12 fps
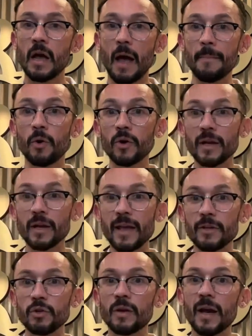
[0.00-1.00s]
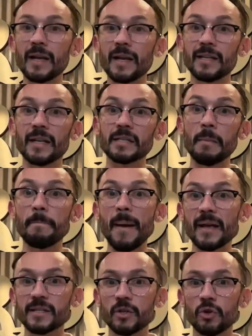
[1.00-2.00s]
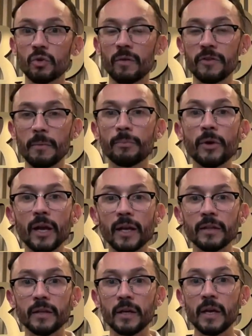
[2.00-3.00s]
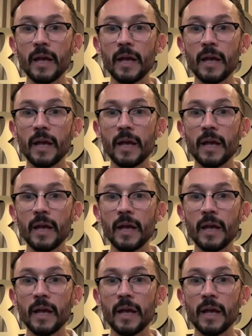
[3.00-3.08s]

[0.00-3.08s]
I'm gonna get you guys as ambassador of the brand,